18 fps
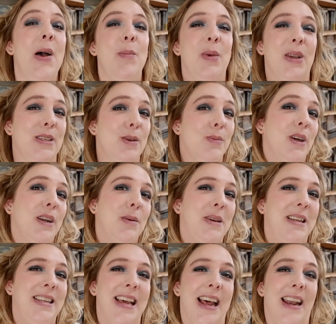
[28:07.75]
because I'm going to
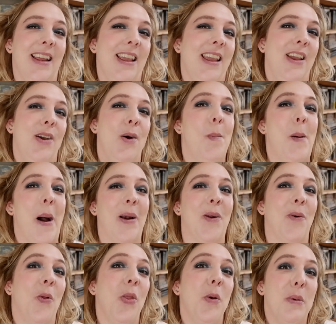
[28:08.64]
be telling you
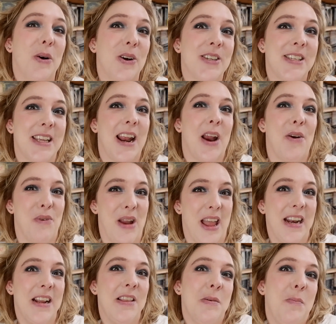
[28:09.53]
about all the books that I
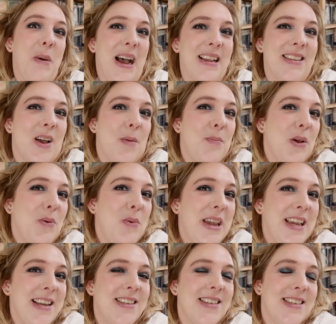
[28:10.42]
read in the past couple of
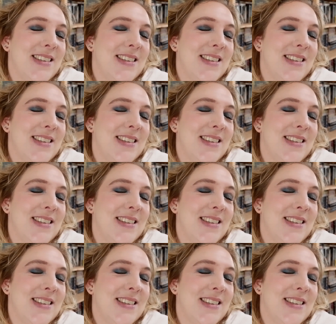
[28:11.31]
weeks.